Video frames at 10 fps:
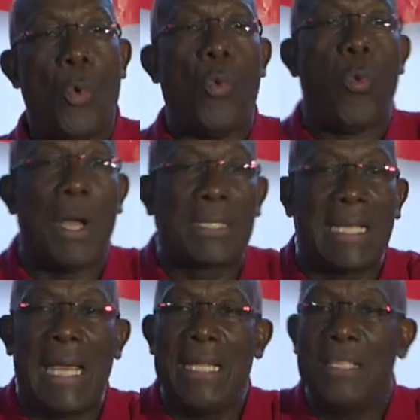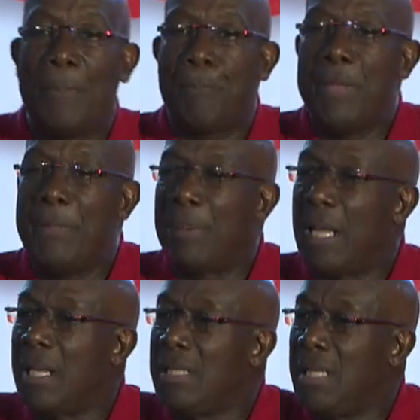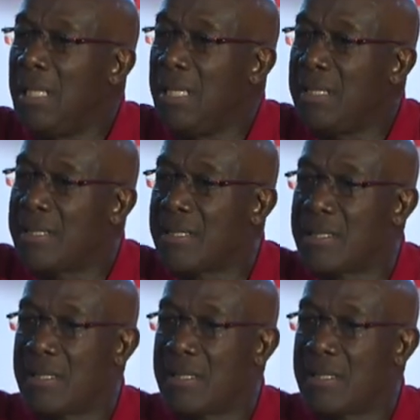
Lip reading: What kind of people are these?